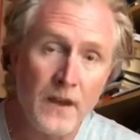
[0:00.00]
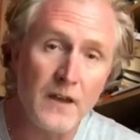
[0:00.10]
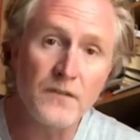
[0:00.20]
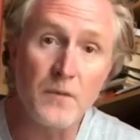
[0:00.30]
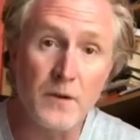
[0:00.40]

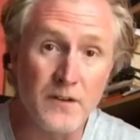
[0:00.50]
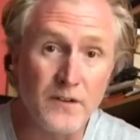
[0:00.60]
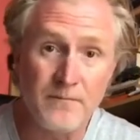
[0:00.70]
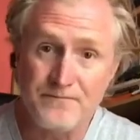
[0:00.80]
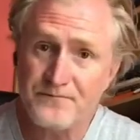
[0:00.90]
If someone
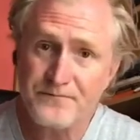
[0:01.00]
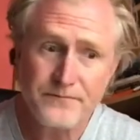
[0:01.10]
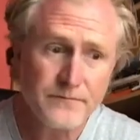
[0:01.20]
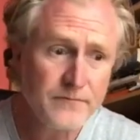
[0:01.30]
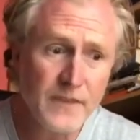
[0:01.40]
is,
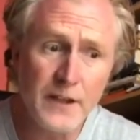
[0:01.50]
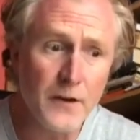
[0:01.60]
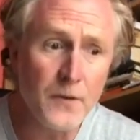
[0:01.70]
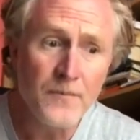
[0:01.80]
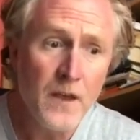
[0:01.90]
you
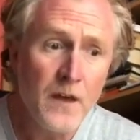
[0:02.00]
know,